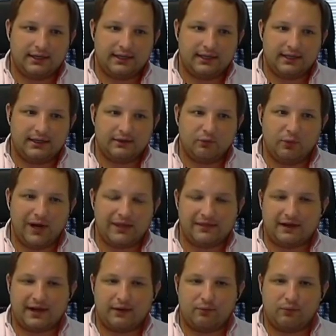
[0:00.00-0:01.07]
in the
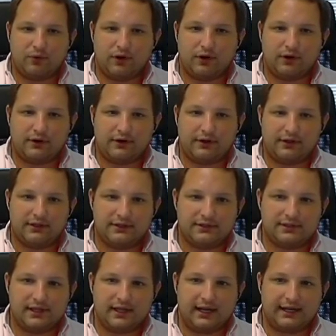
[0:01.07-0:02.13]
way that I work,
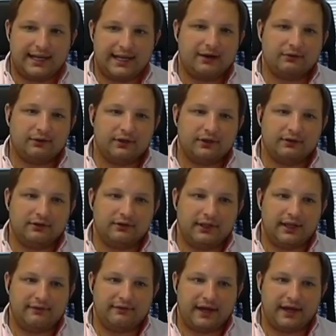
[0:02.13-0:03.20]
is that I now
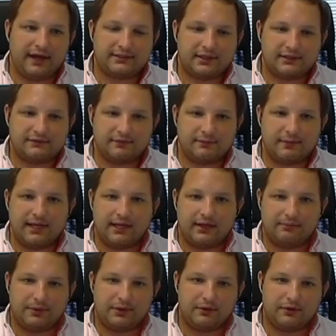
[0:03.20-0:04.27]
literally have access from any
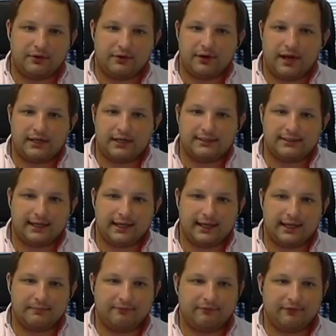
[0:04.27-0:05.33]
computer at any
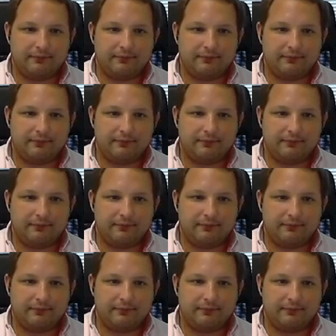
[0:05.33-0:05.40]
time,